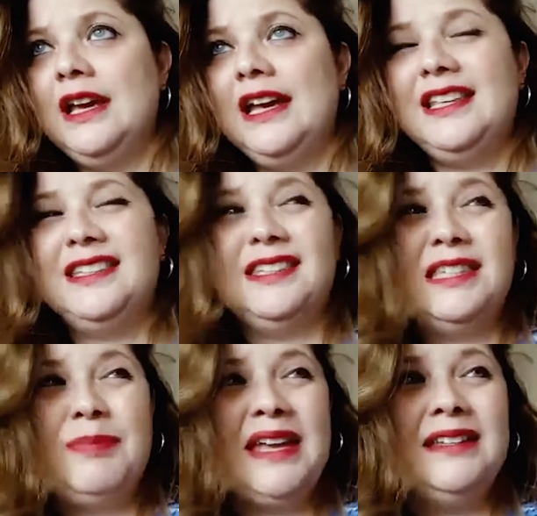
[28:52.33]
It's
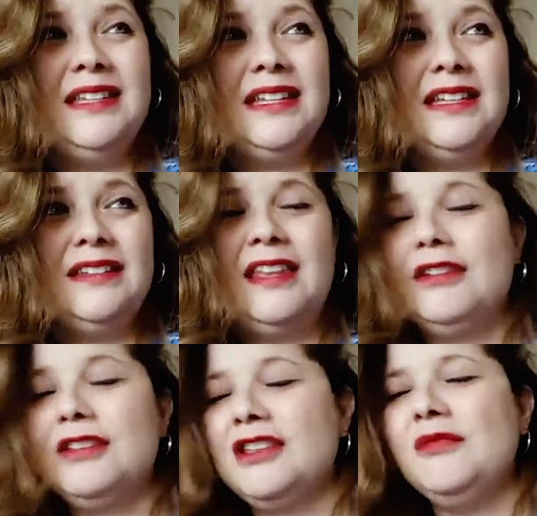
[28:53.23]
suspended. There
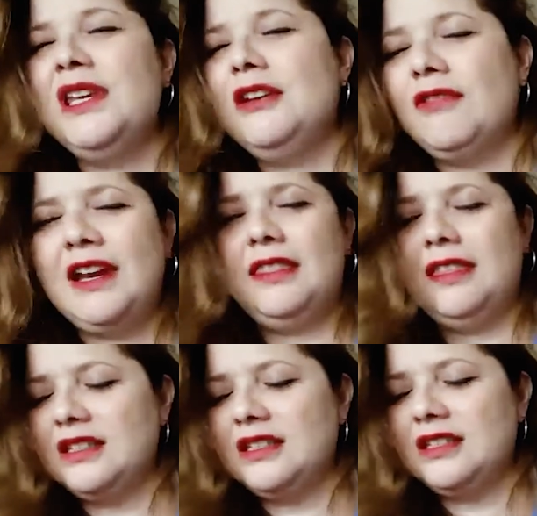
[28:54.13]
are so many great
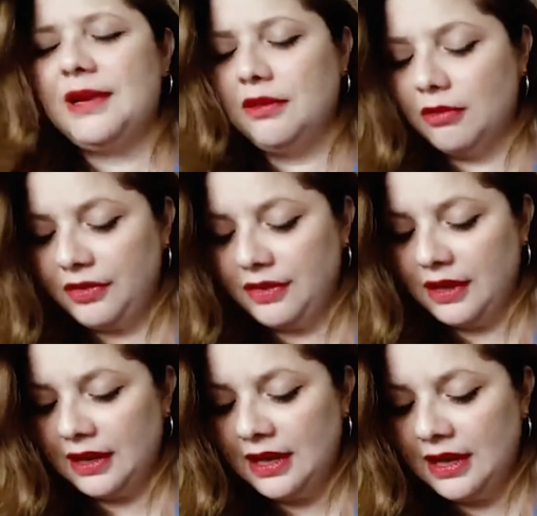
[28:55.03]
things about the
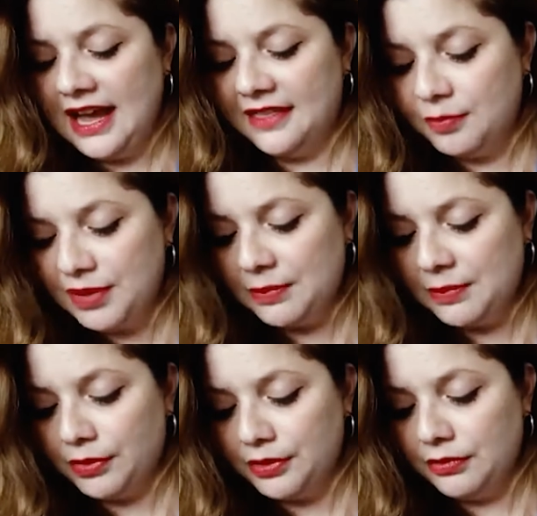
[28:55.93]
Gothic and the
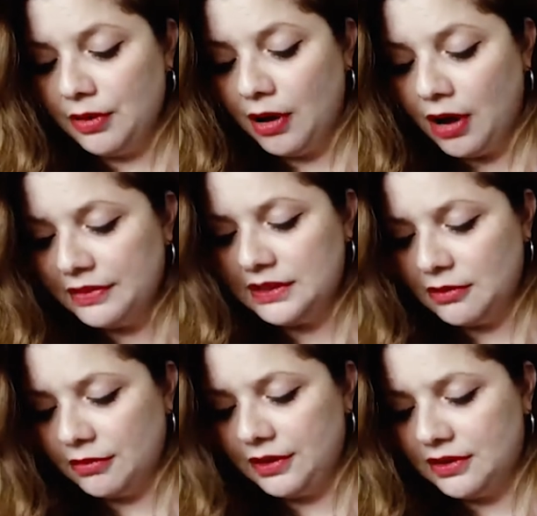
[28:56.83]
people who are in this
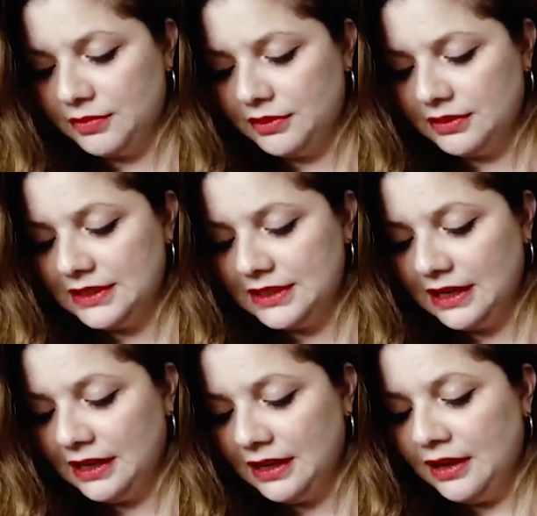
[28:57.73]
Gothic community.